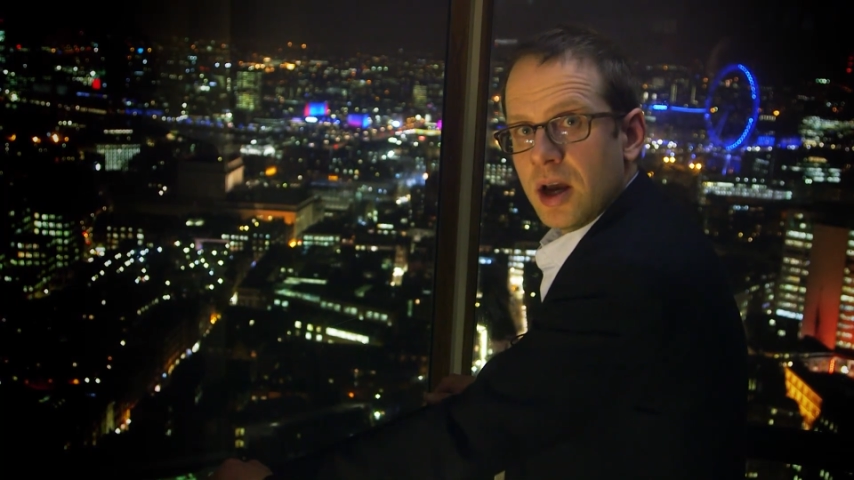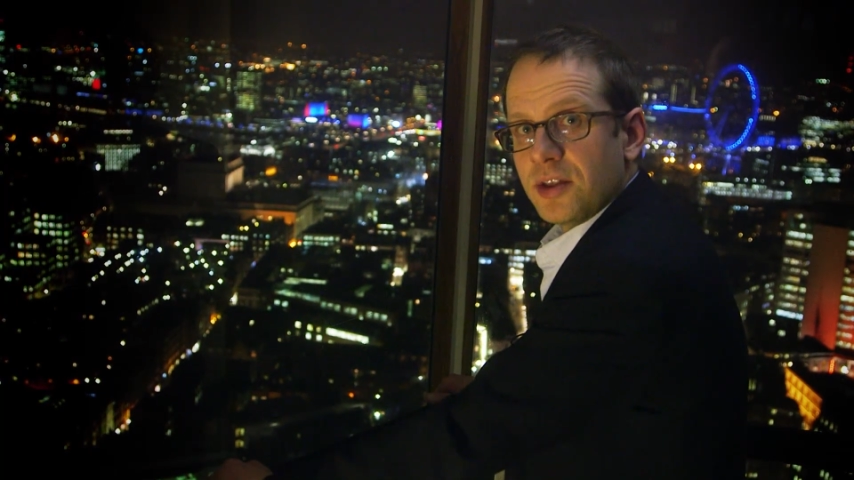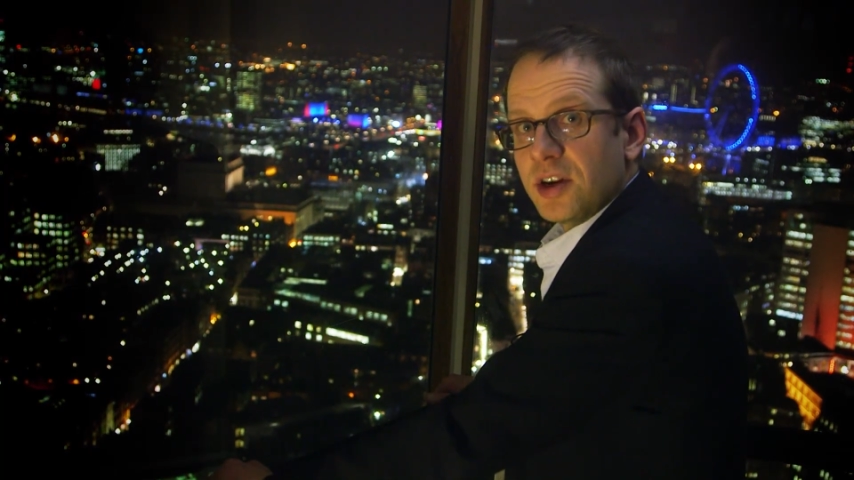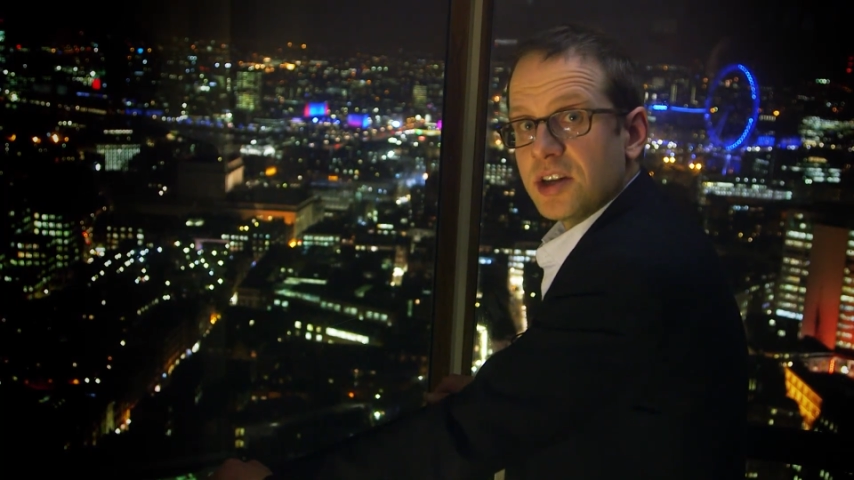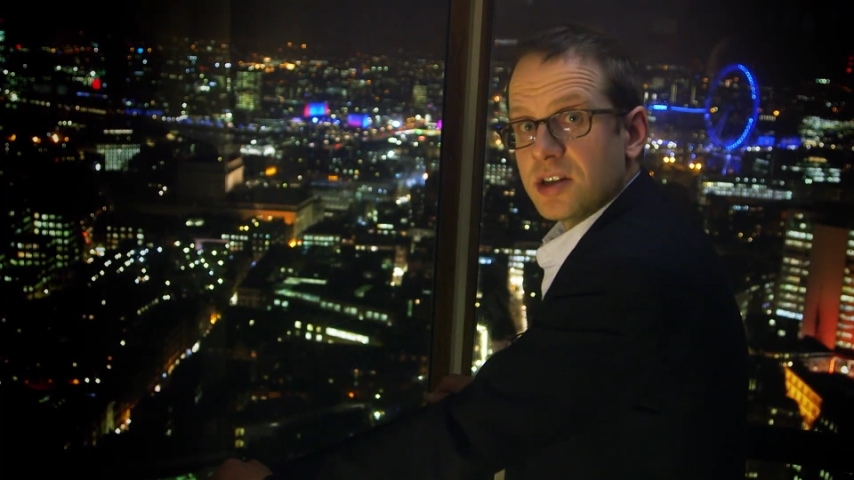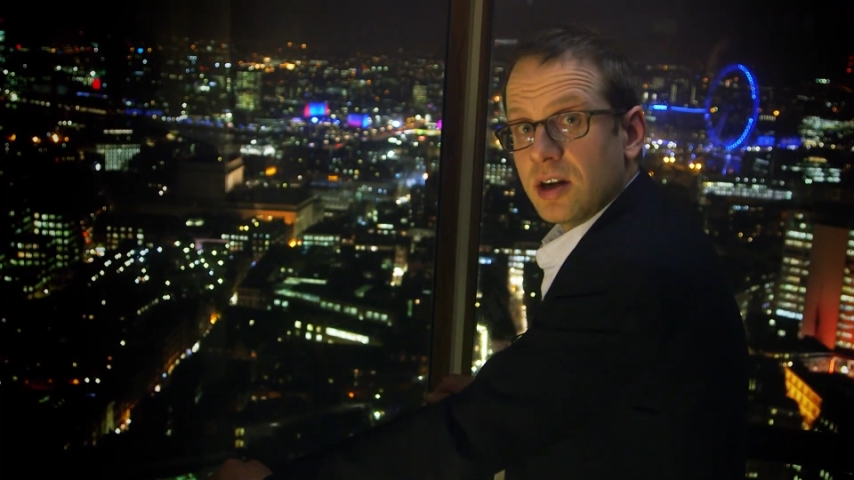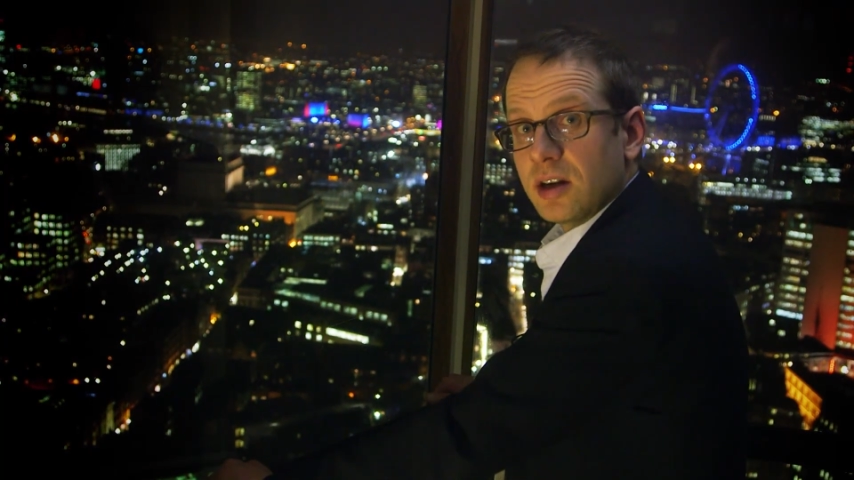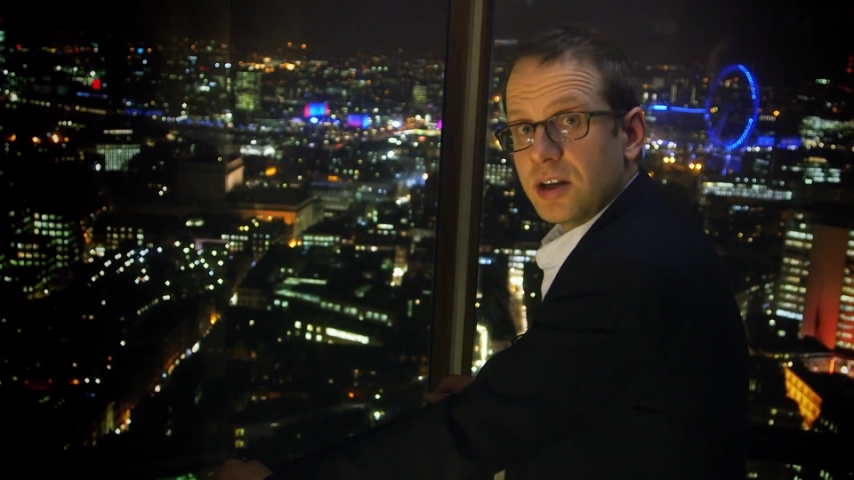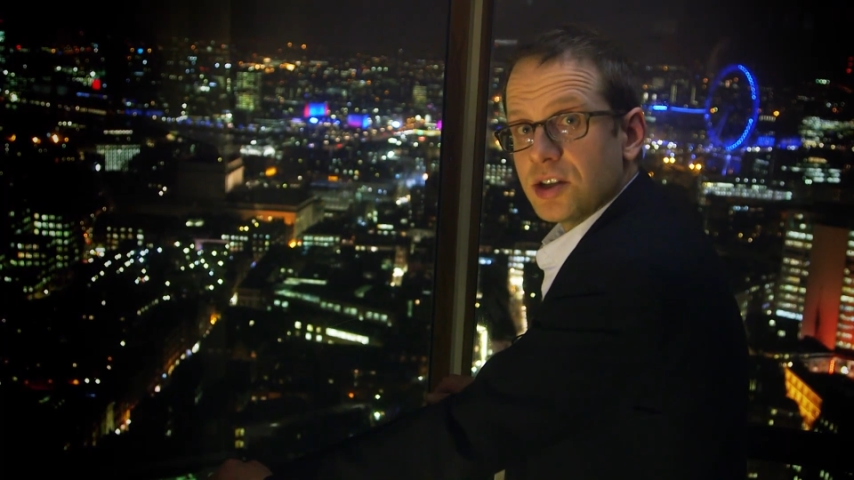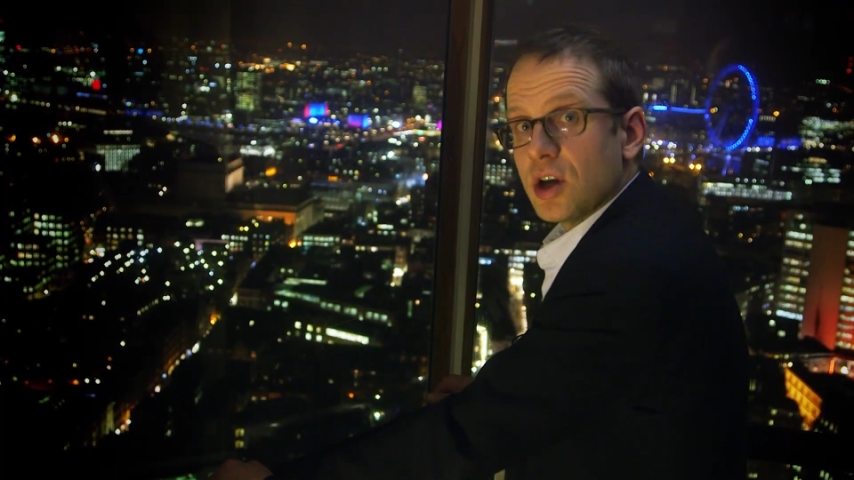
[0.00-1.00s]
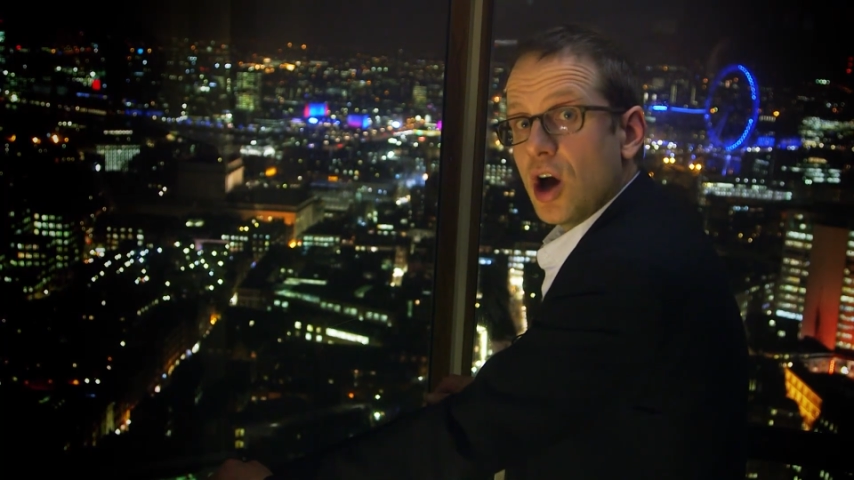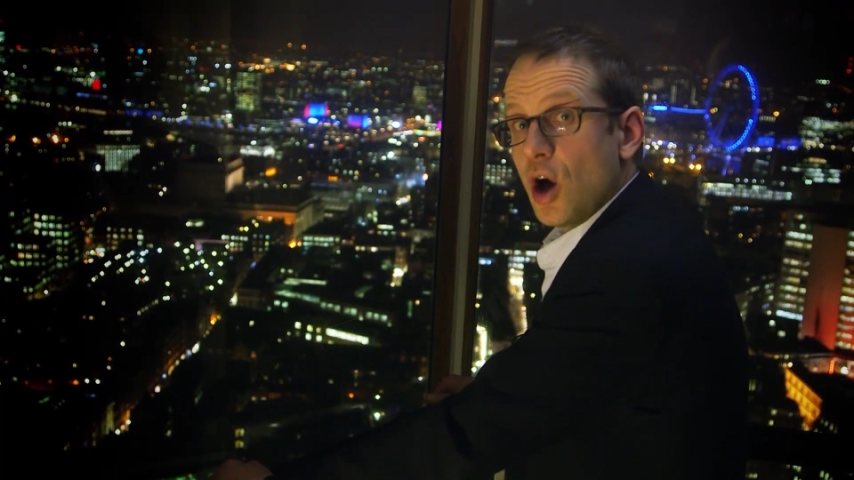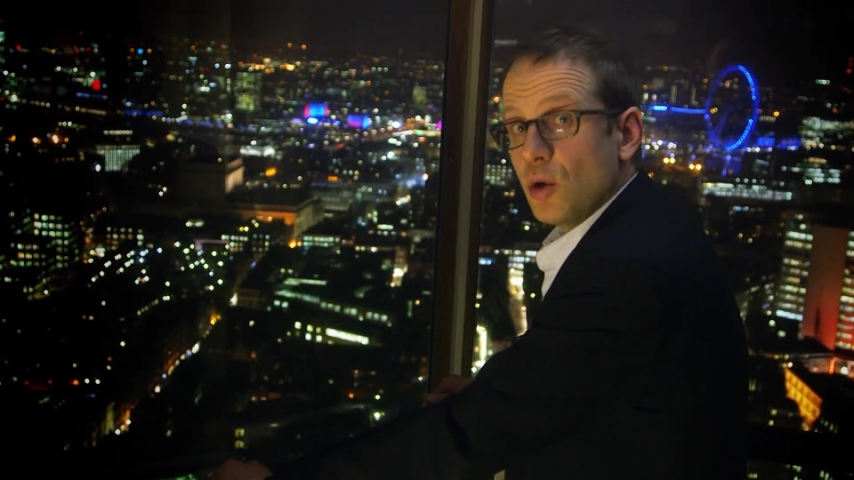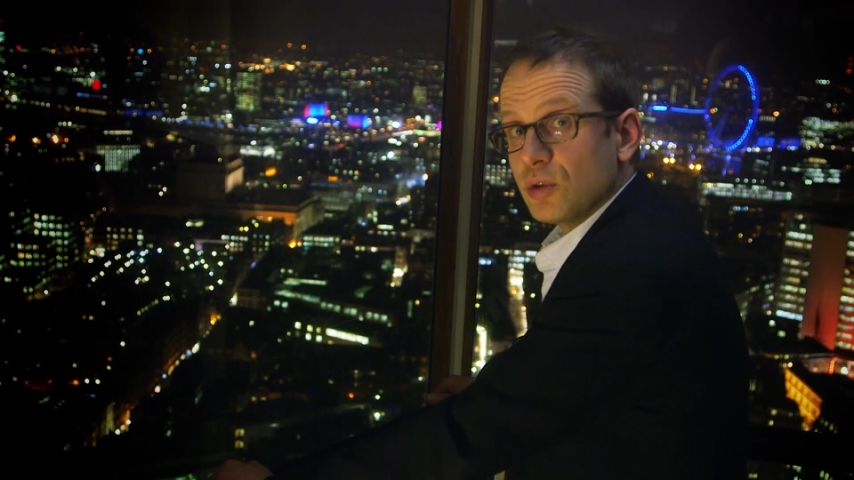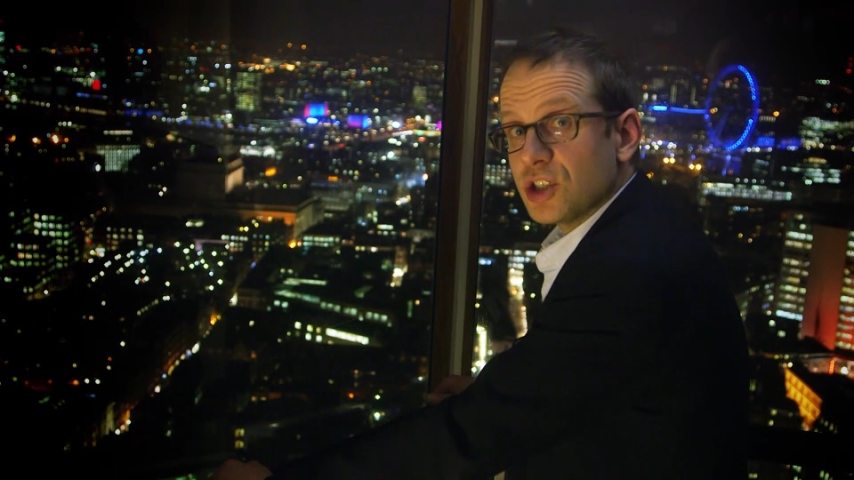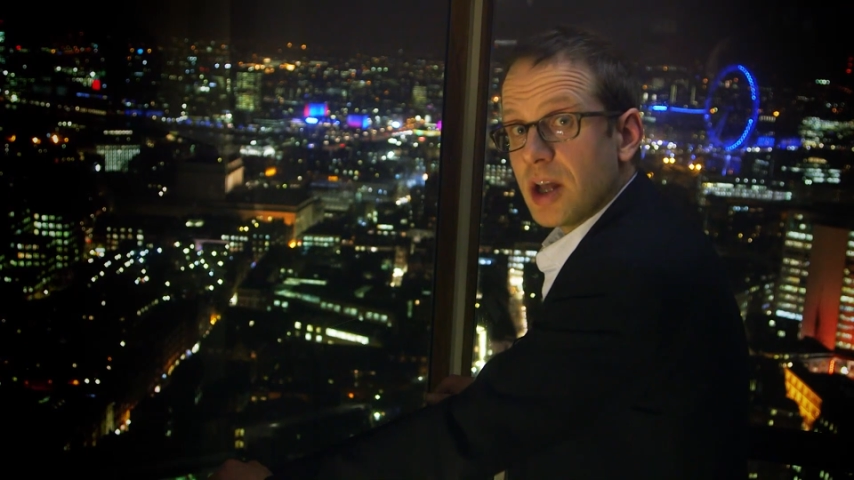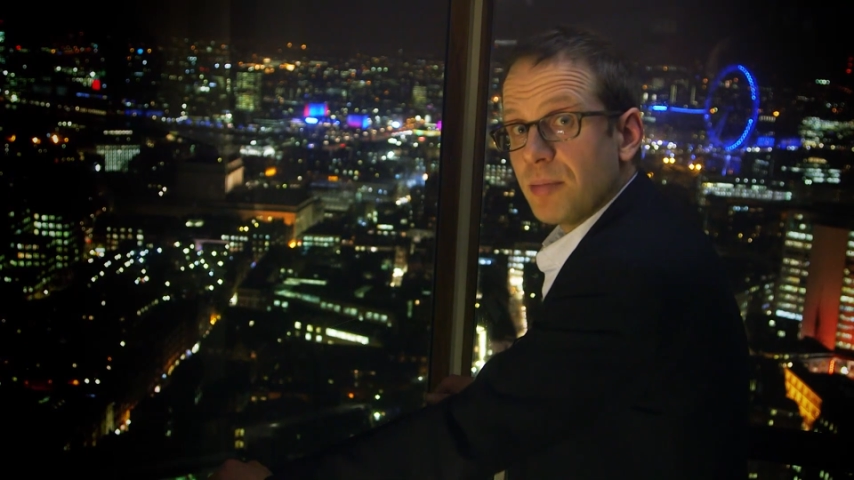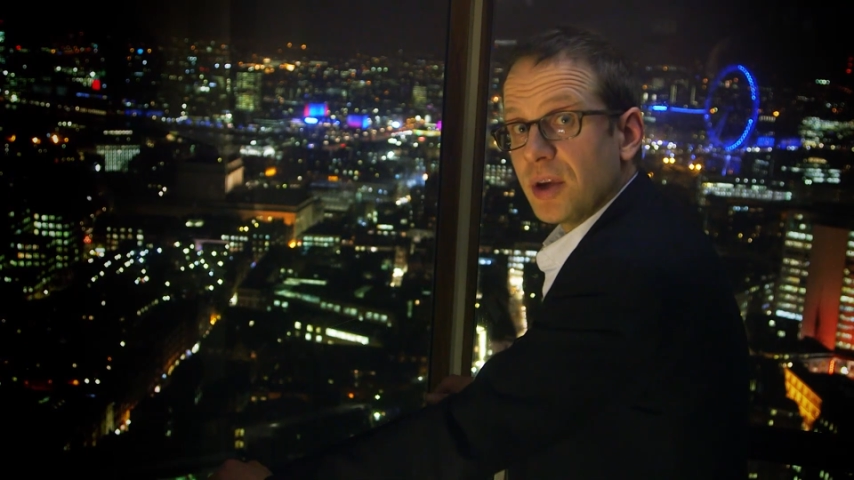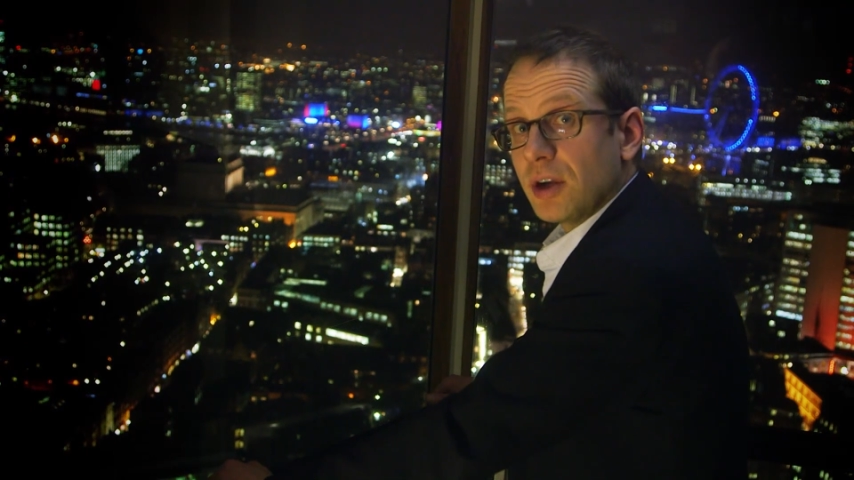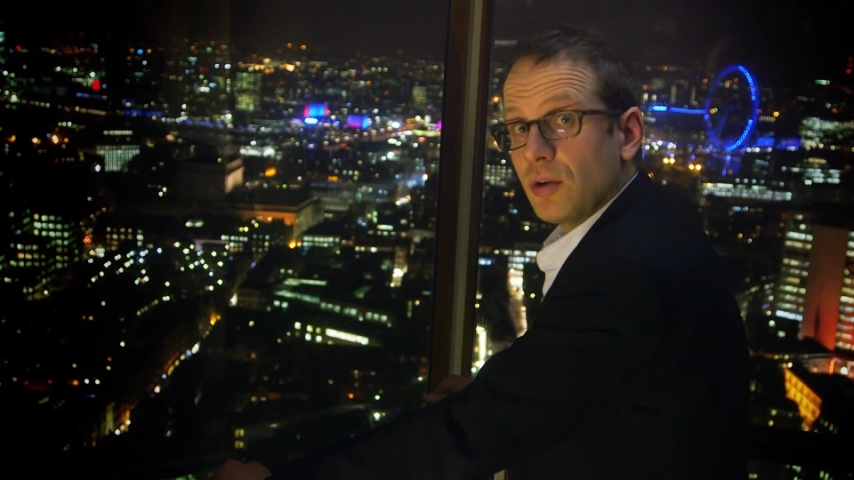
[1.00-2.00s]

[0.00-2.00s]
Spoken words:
than in Dudley's own stamping